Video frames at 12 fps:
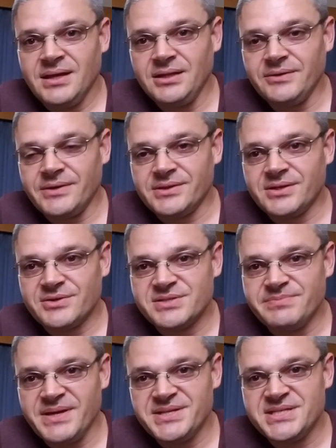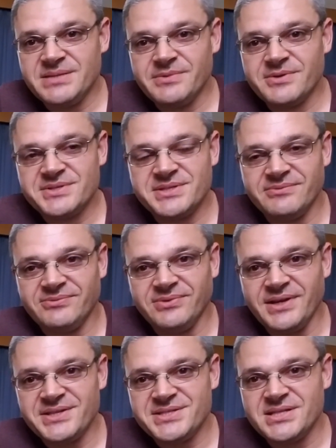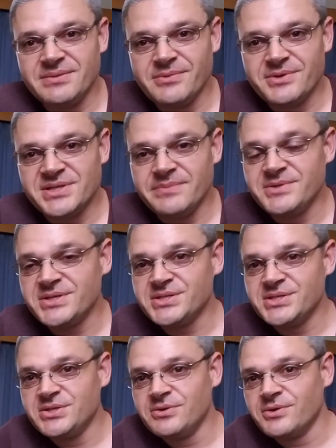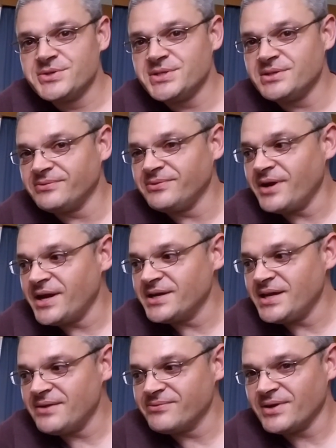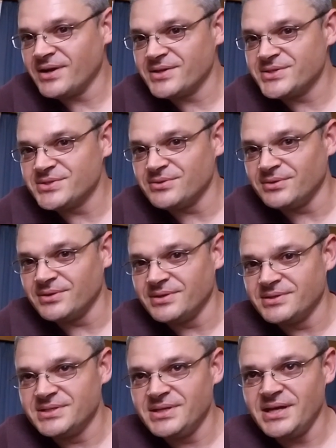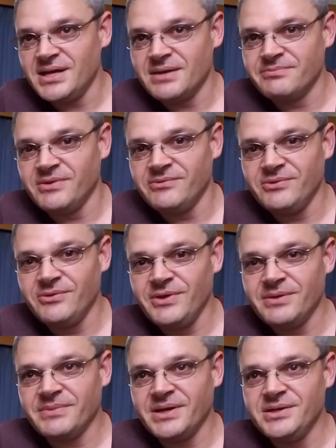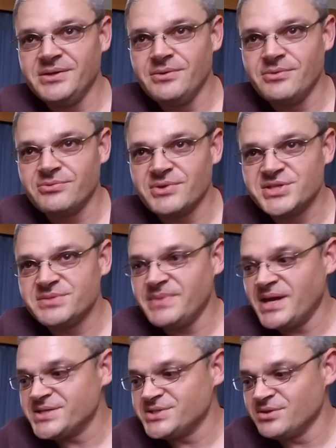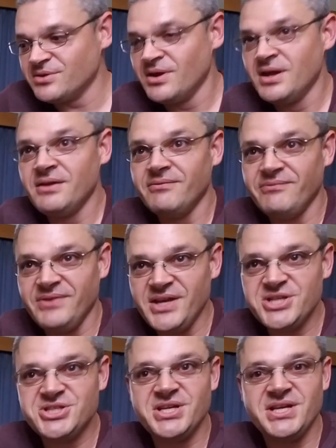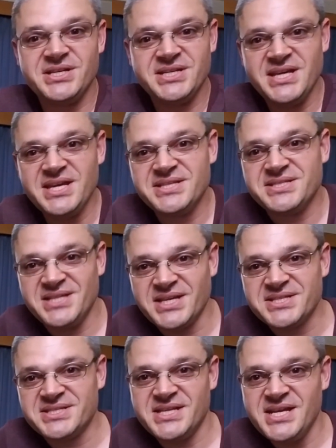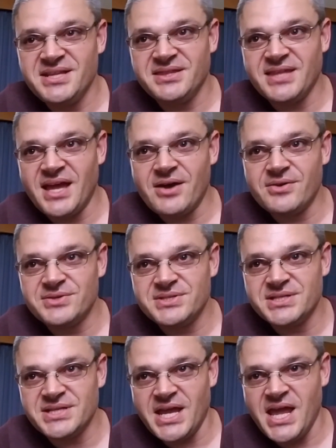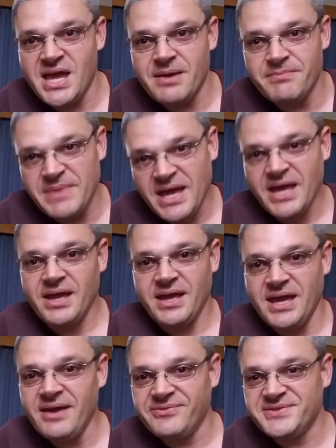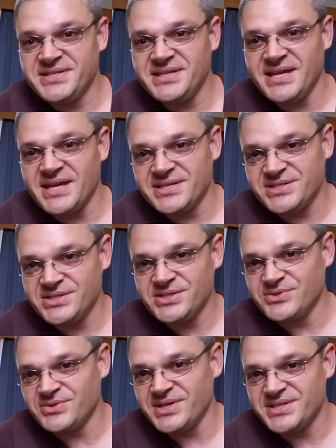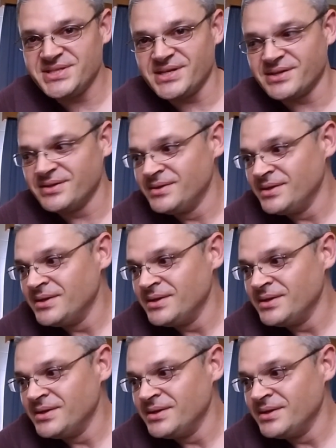Hello out there, space simmers and flight simmers. I'm just a tourist at the Frag Nav console, and today I'm reviewing my new Thrustmaster T16000M FCS joystick.